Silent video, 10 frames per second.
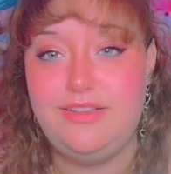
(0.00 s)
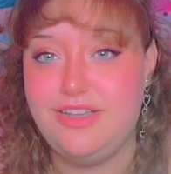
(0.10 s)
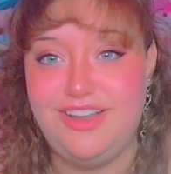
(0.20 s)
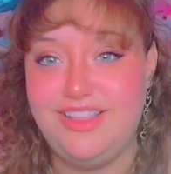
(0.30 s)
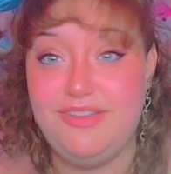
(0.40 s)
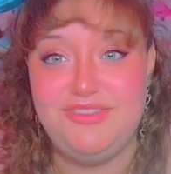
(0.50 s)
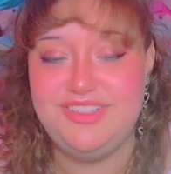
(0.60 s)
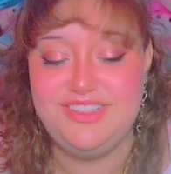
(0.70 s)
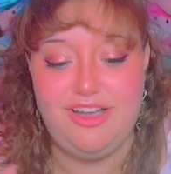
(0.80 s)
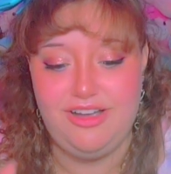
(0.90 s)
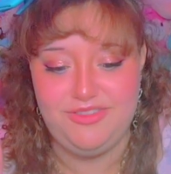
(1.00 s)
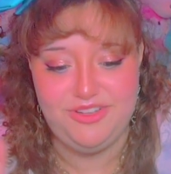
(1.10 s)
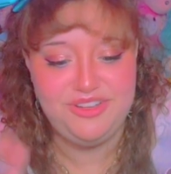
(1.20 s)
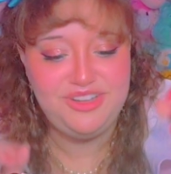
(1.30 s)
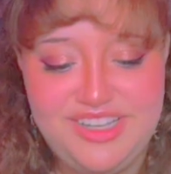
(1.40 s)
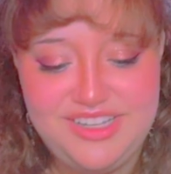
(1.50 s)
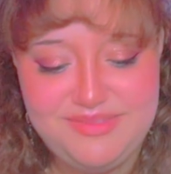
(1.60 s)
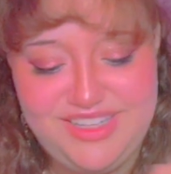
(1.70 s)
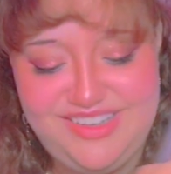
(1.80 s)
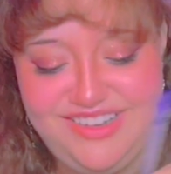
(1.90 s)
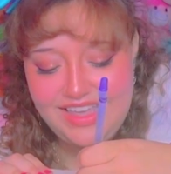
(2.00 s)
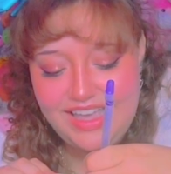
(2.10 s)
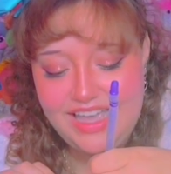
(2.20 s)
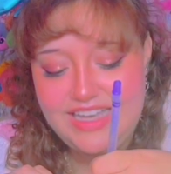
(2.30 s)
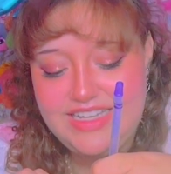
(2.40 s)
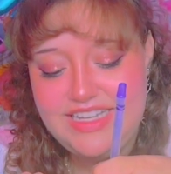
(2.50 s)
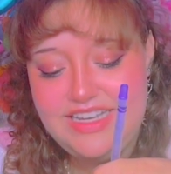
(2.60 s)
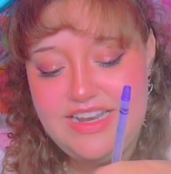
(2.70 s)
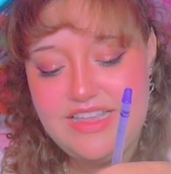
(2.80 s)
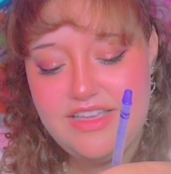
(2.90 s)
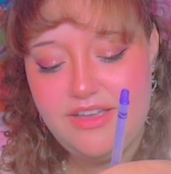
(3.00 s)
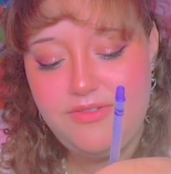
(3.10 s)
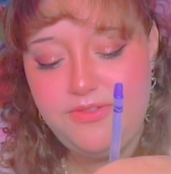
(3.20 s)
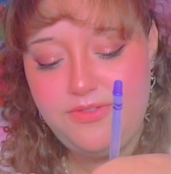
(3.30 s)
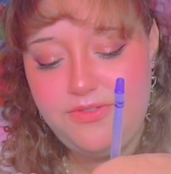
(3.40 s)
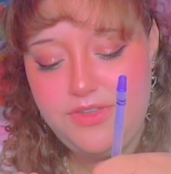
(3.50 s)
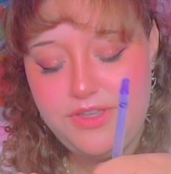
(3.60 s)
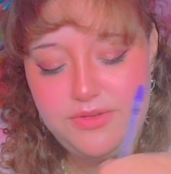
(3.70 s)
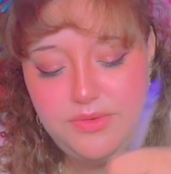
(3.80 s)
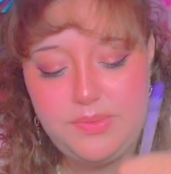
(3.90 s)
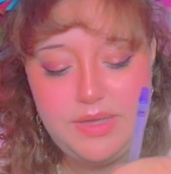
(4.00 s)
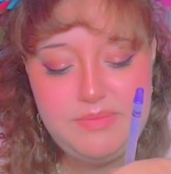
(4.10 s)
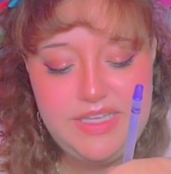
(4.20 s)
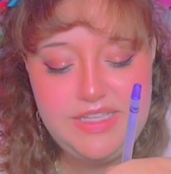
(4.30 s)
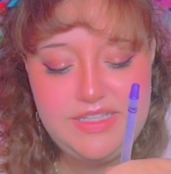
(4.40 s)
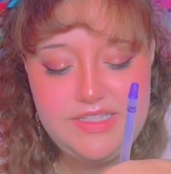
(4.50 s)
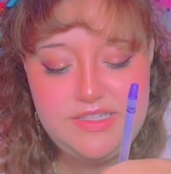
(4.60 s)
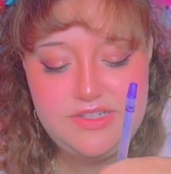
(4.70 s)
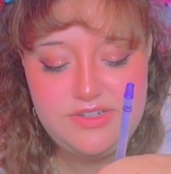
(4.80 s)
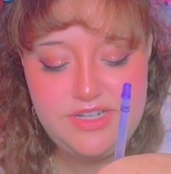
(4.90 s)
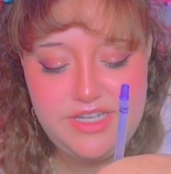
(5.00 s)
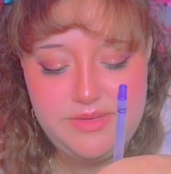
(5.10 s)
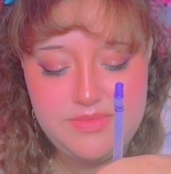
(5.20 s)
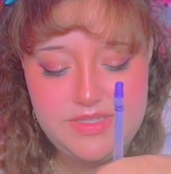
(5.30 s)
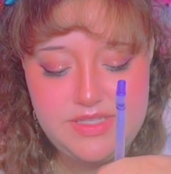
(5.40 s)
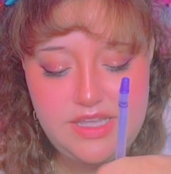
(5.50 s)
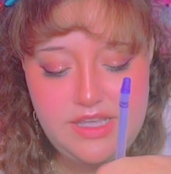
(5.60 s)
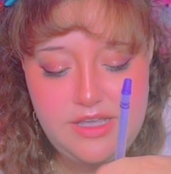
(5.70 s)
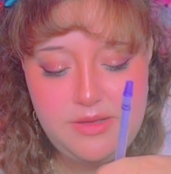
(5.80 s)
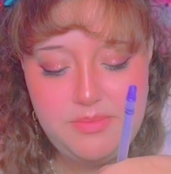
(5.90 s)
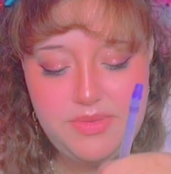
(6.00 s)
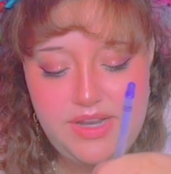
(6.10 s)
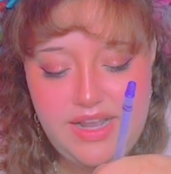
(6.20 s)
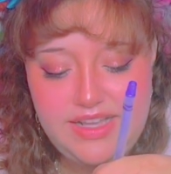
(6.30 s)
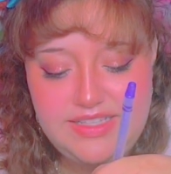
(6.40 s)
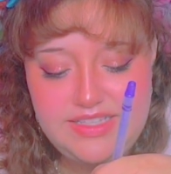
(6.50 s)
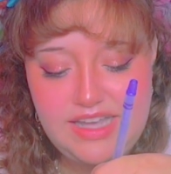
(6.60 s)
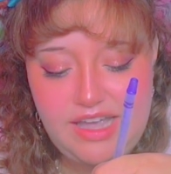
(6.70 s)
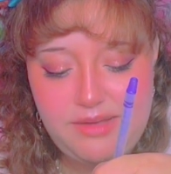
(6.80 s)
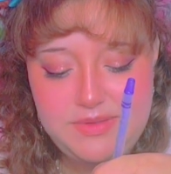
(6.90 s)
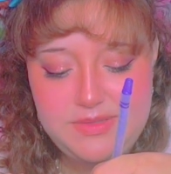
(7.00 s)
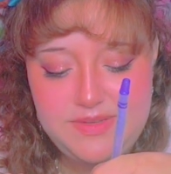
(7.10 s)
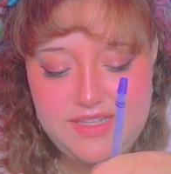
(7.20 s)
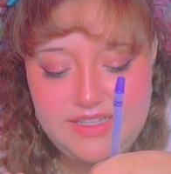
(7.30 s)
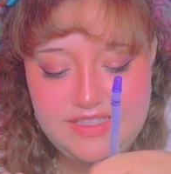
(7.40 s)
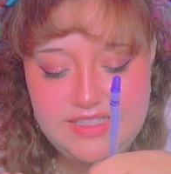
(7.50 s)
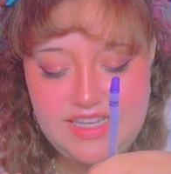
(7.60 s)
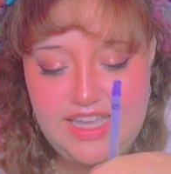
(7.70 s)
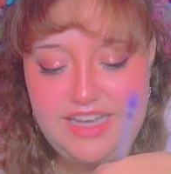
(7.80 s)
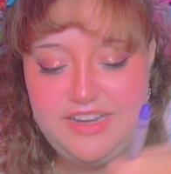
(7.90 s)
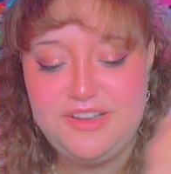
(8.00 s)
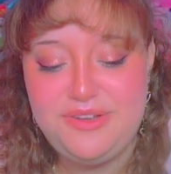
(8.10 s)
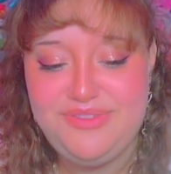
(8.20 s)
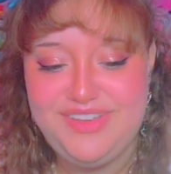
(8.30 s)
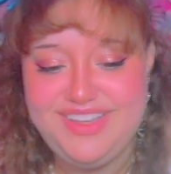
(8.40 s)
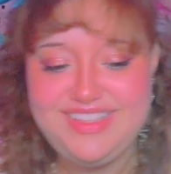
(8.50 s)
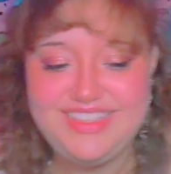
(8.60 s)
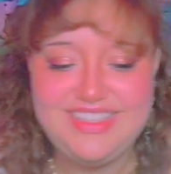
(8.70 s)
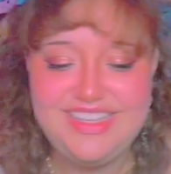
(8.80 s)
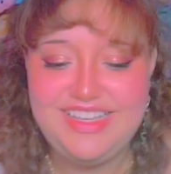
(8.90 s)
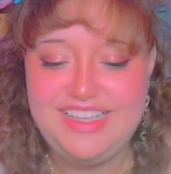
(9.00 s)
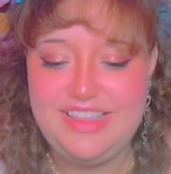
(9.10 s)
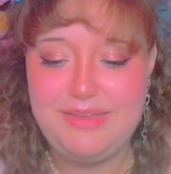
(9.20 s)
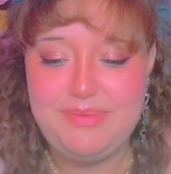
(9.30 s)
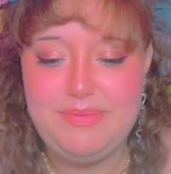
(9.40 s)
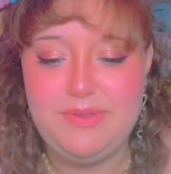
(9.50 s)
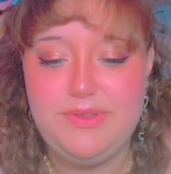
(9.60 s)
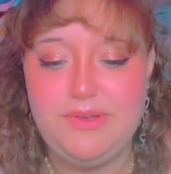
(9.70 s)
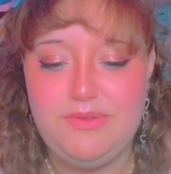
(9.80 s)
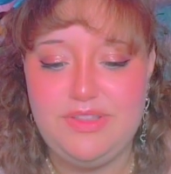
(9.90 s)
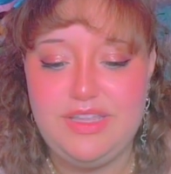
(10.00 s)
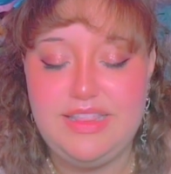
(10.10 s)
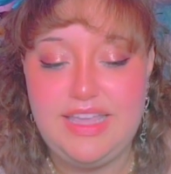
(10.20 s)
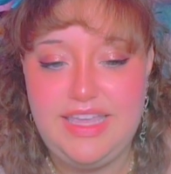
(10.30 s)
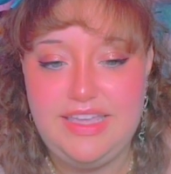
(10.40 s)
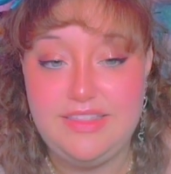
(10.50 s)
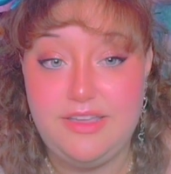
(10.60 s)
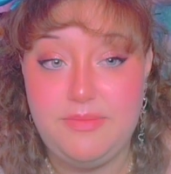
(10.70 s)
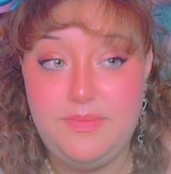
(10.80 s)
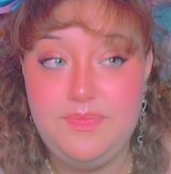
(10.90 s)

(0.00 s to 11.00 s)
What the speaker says: Sorry, that was awful. I did a few Webkinz streams, but I stopped because I got nervous that people don't really like them.